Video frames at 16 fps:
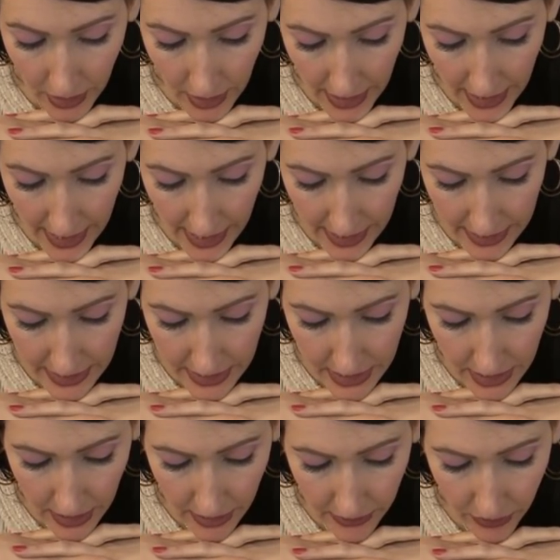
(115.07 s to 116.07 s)
And
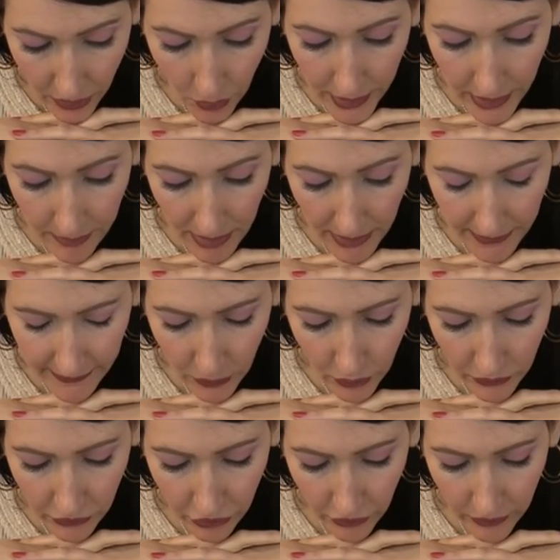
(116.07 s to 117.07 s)
the Queen of
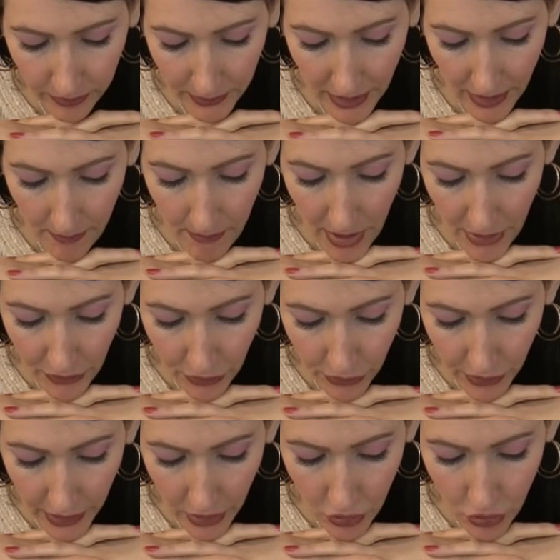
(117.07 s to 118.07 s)
Pentacles shows me a
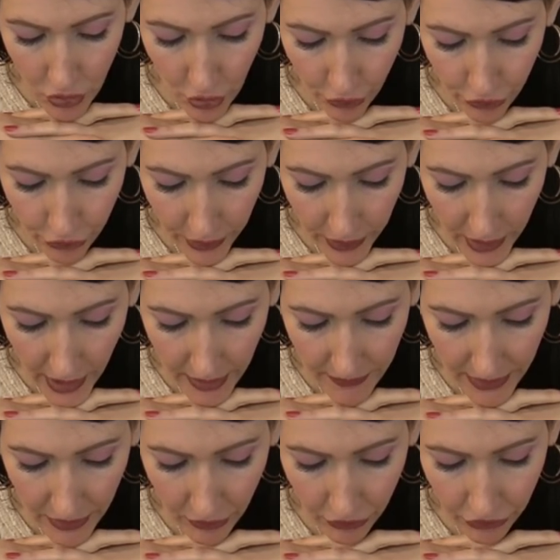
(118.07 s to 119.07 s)
motherly, nurturing kind of
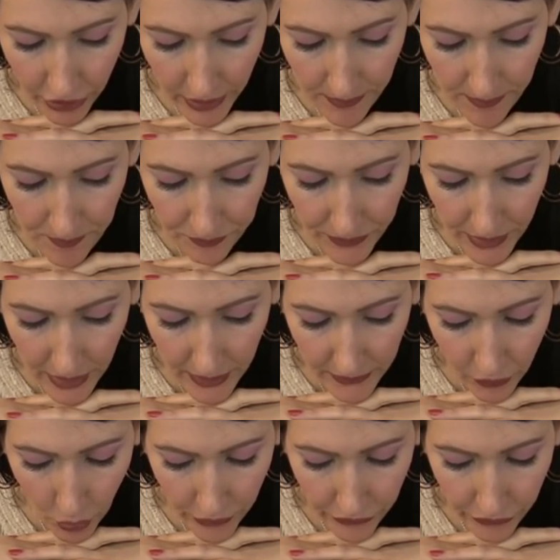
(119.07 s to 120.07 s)
energy,
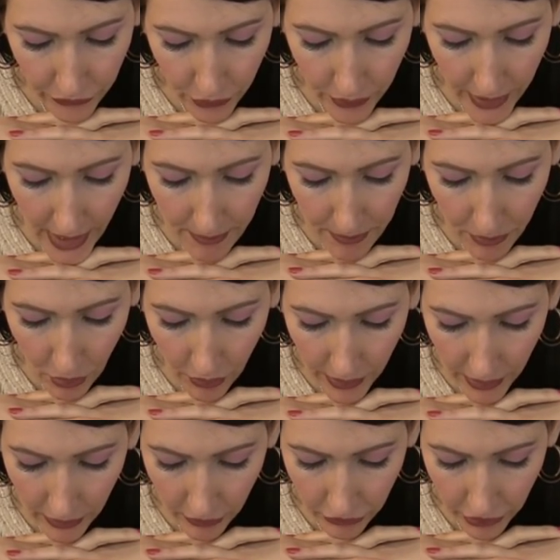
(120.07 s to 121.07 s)
Taurus, Virgo, Capricorn
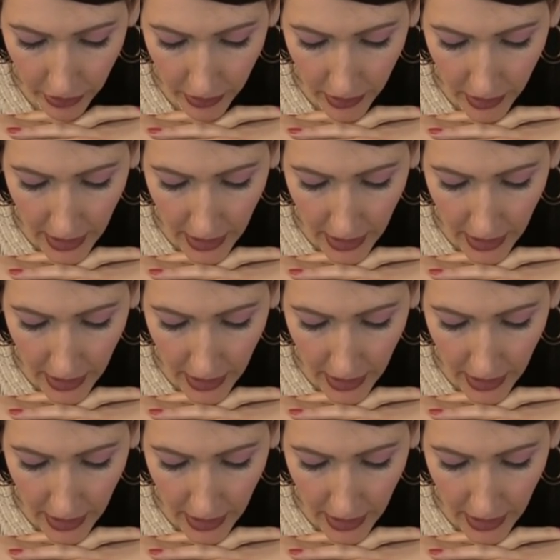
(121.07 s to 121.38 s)
energy.